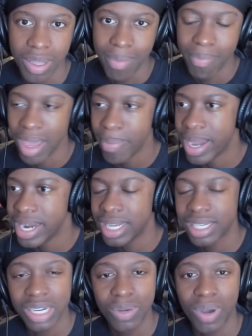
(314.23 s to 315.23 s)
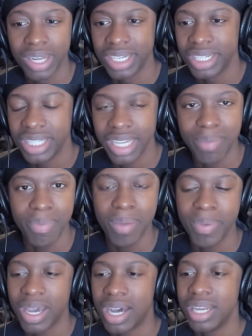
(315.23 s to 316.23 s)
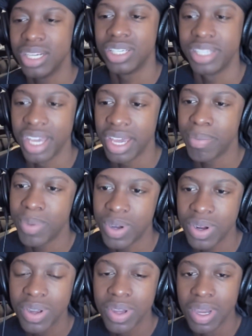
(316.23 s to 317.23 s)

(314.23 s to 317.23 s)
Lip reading: Maybe I need to start watching shit and maybe I'll understand more.